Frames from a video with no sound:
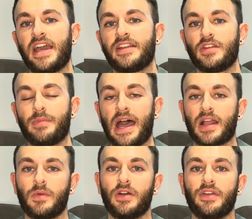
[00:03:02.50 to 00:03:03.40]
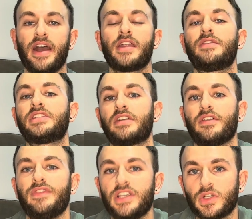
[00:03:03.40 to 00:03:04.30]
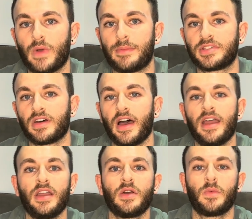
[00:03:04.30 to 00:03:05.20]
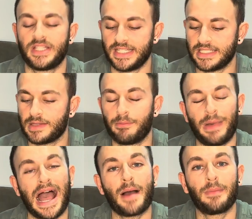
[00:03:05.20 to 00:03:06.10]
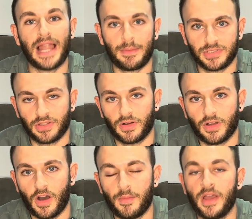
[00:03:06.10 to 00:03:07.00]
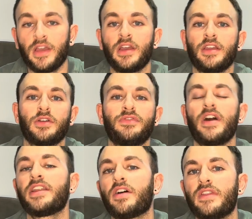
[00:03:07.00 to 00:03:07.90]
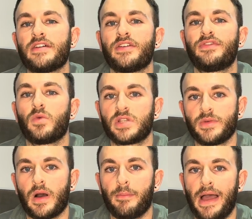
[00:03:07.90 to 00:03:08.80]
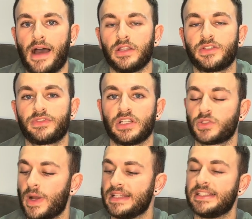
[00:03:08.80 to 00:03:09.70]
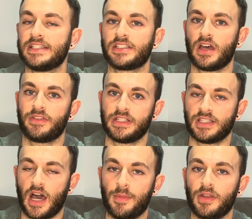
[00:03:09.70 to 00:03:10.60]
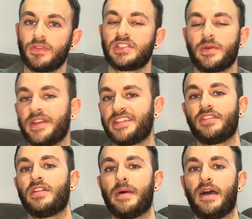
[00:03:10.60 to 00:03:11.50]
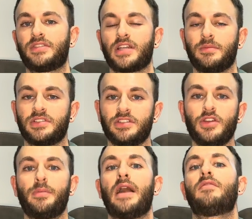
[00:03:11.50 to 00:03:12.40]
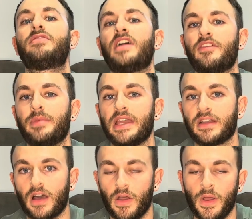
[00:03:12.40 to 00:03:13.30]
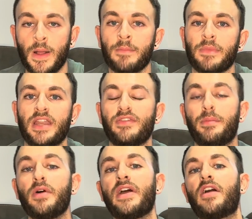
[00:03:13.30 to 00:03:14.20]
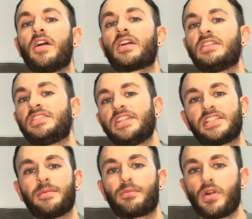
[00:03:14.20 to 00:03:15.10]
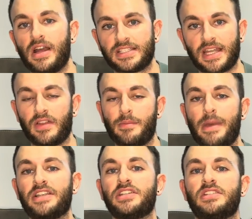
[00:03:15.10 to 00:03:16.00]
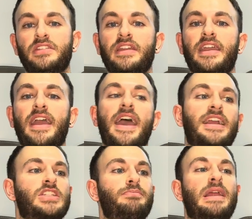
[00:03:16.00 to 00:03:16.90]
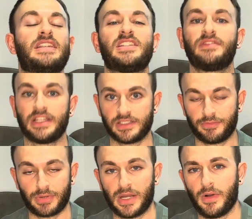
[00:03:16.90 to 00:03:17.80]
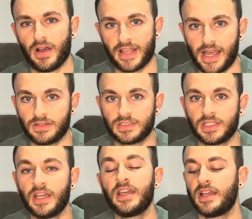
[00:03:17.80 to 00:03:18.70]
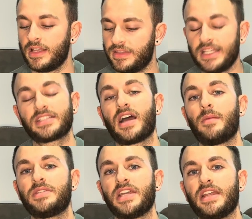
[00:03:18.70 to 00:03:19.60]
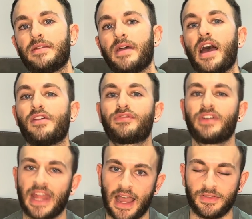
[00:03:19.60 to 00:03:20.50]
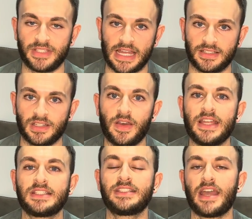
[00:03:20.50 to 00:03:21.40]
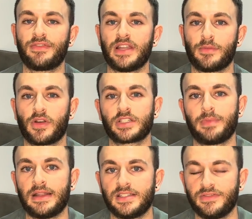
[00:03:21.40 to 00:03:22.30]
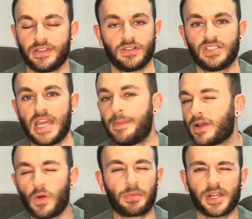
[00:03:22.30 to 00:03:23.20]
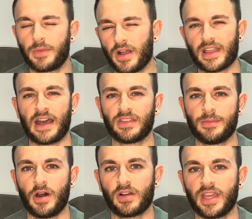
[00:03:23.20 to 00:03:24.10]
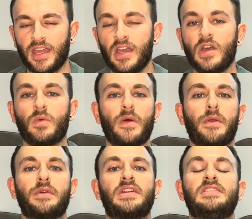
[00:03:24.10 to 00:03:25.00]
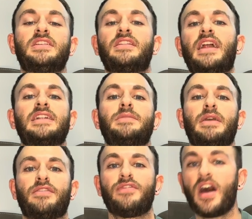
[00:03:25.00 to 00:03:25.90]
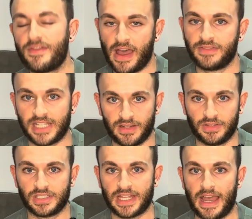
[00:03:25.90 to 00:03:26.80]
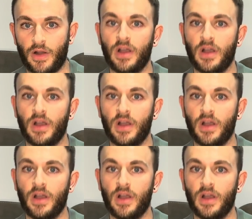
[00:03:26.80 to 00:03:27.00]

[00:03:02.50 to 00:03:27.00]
you back? Well, you head over to their official website, which is bamlabs.com. You'll find it on there for £41 for a 20 serving tub, and obviously when you do the maths, comes to £2.5p a go. And if you put that on our consistent price scale that measures the expensiveness of pre-workouts, this comes in at a 3 out of 10. So it is definitely more expensive than your typical pre-workout on the market, where we would consider that to be a 5 out of 10 on the scale.